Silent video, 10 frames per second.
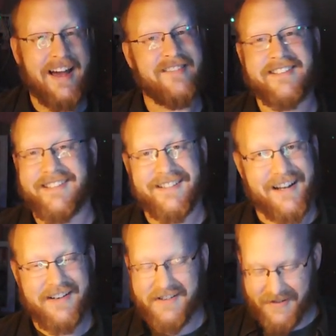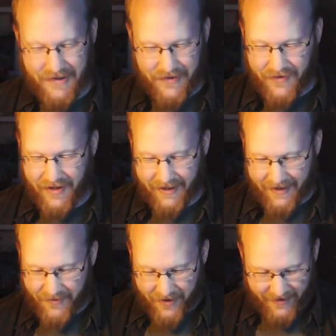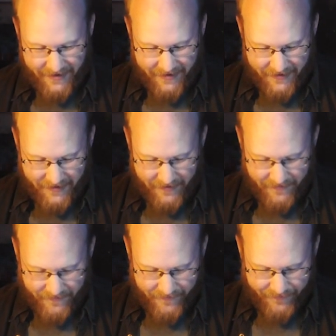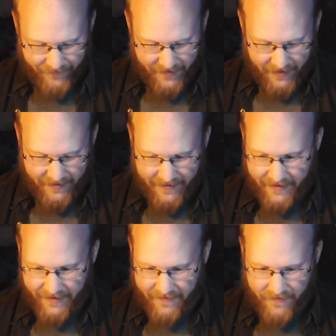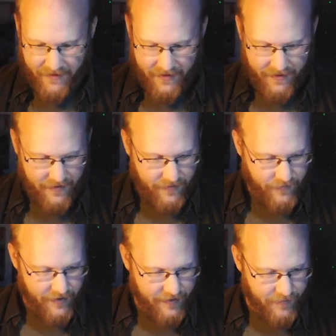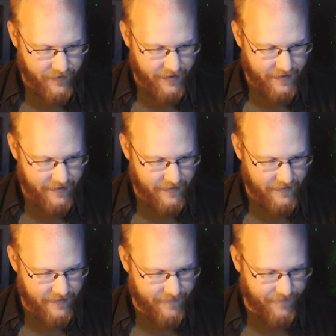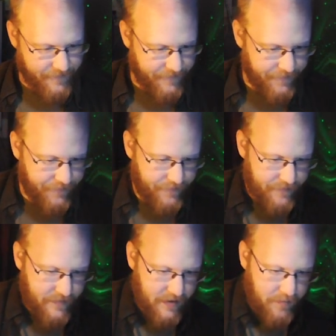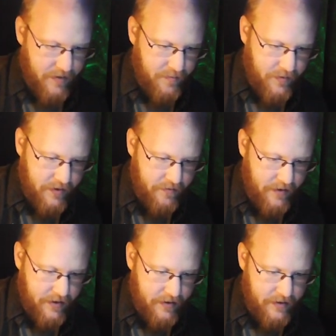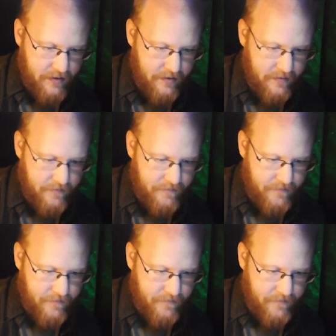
If you haven't seen Doctor Who, you really need to watch this show. Let's see where to put it. I'm going to put it right here.